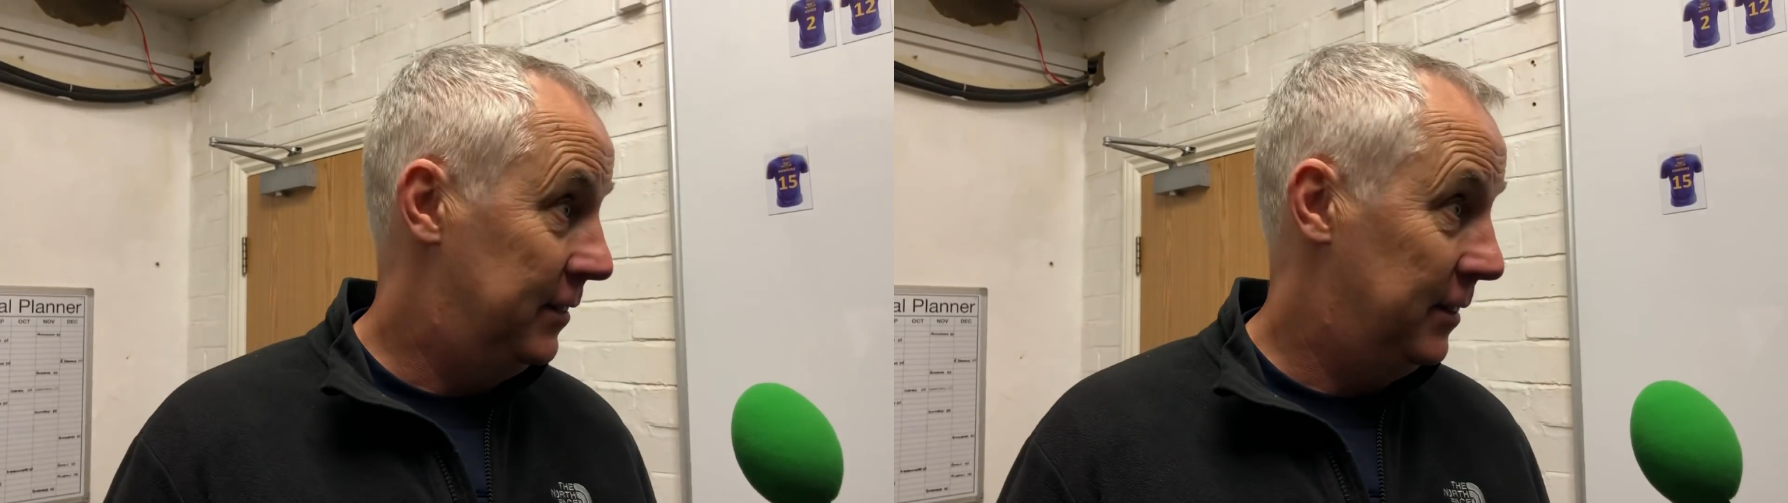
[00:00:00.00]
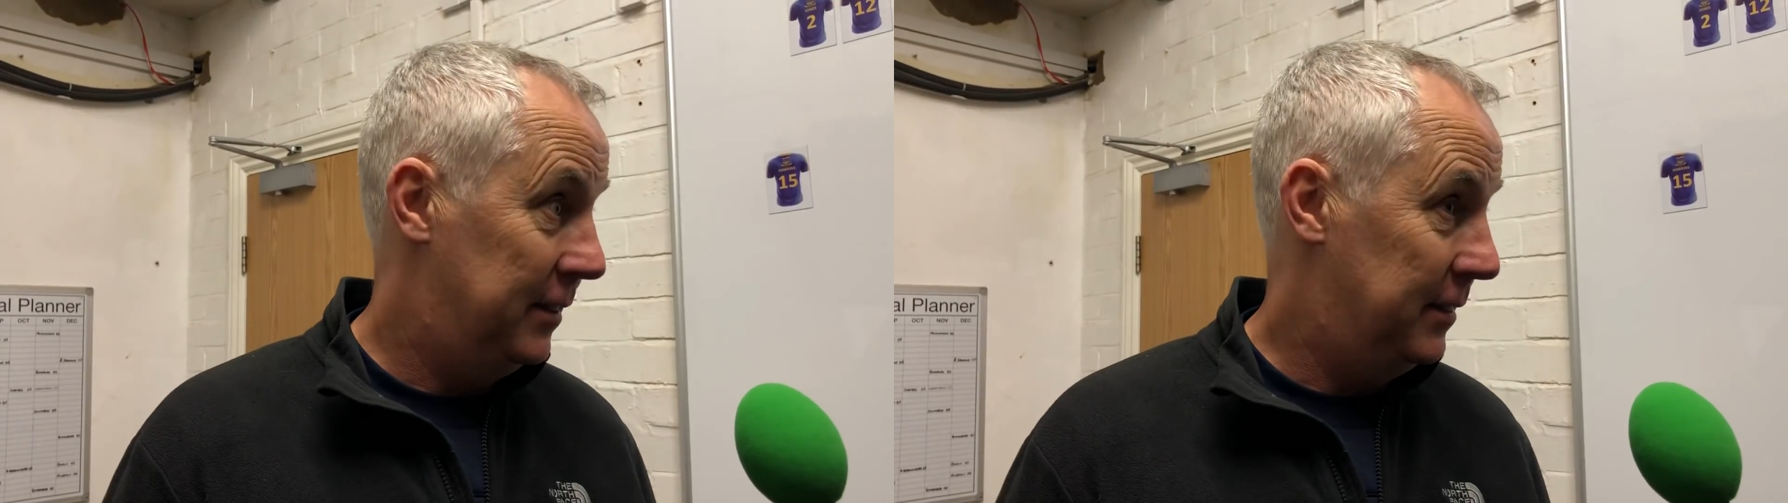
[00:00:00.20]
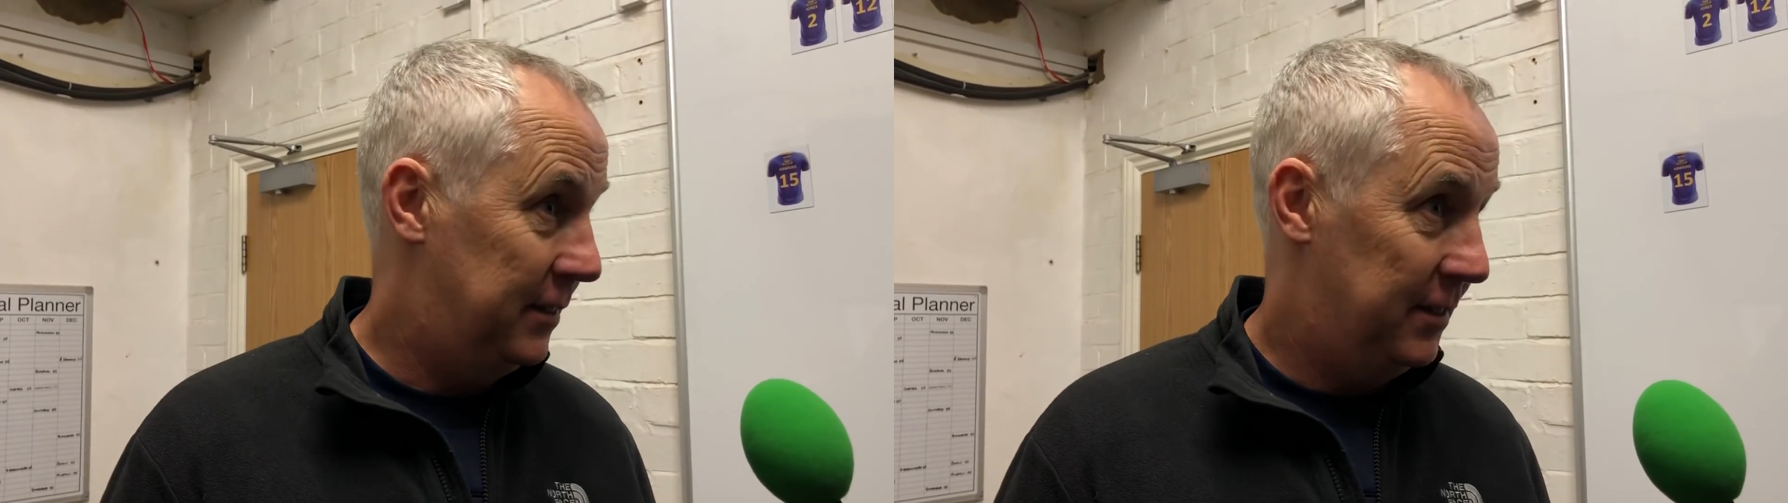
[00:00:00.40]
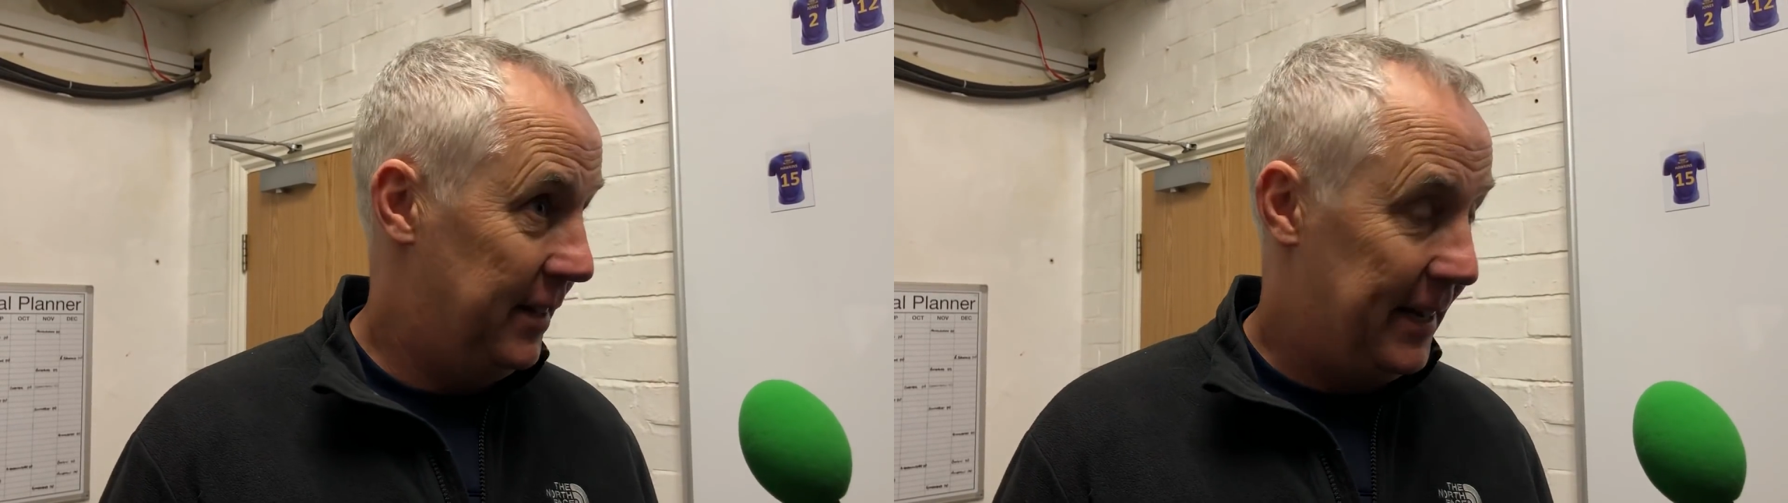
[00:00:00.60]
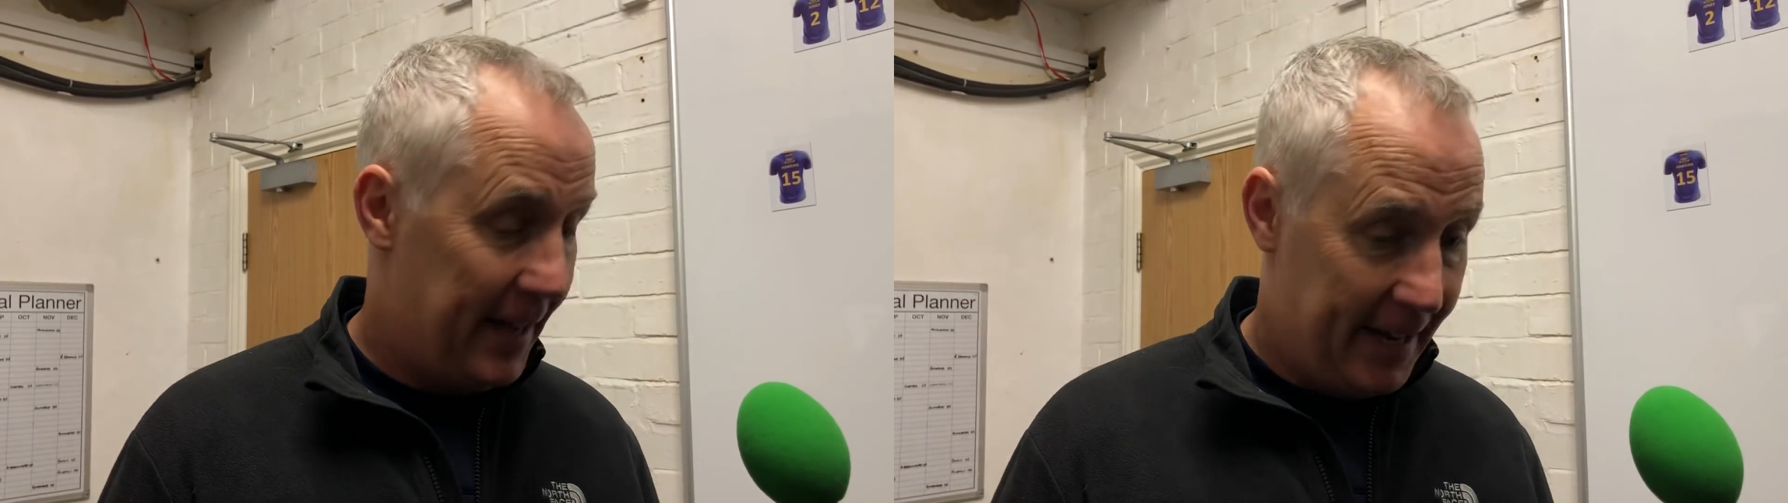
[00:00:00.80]
He's
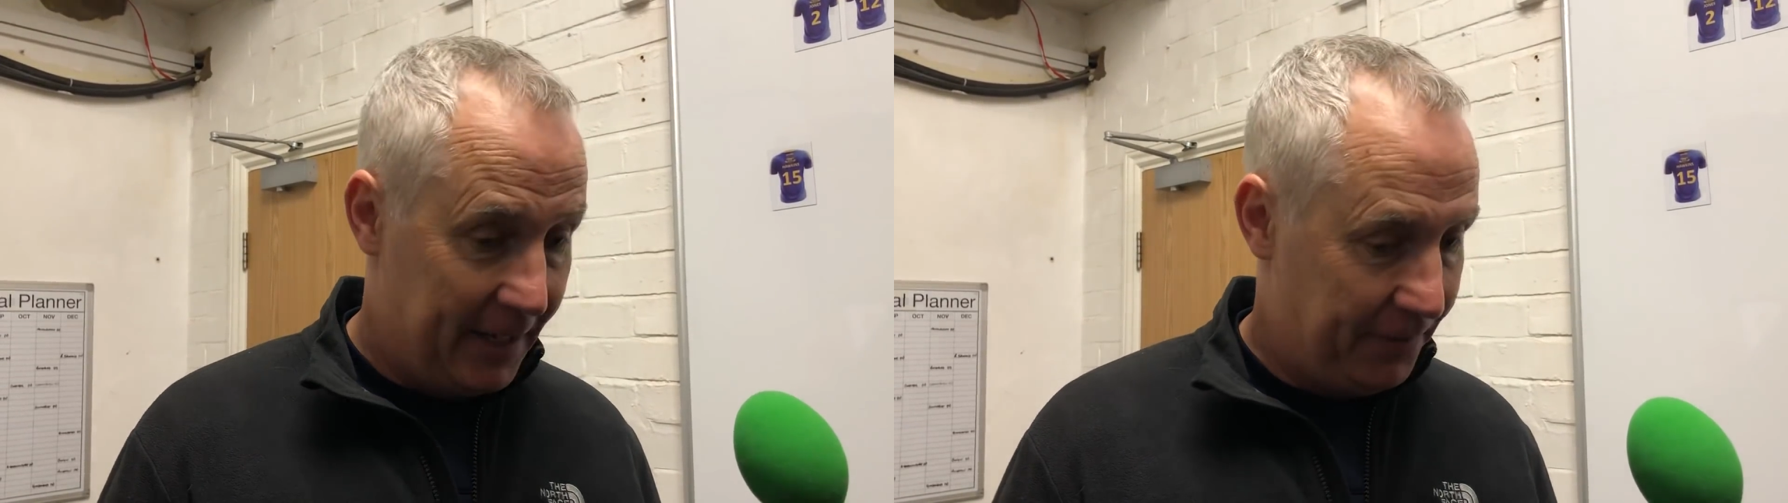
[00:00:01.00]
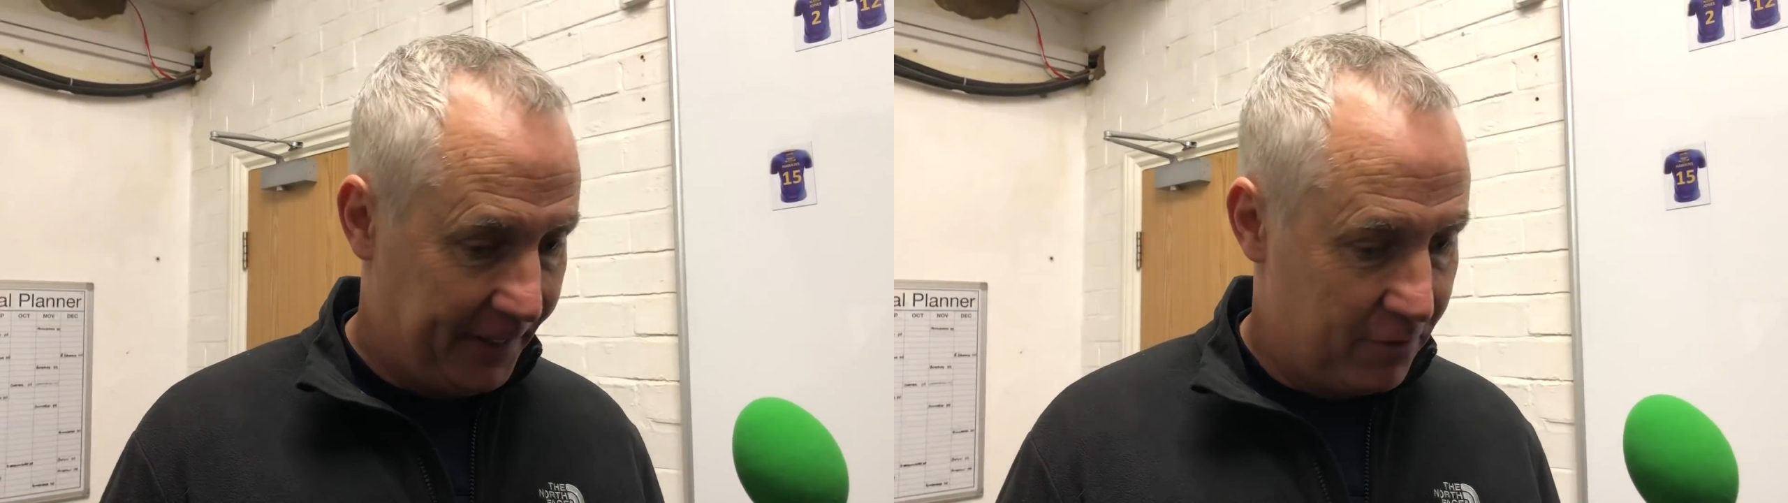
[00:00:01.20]
anything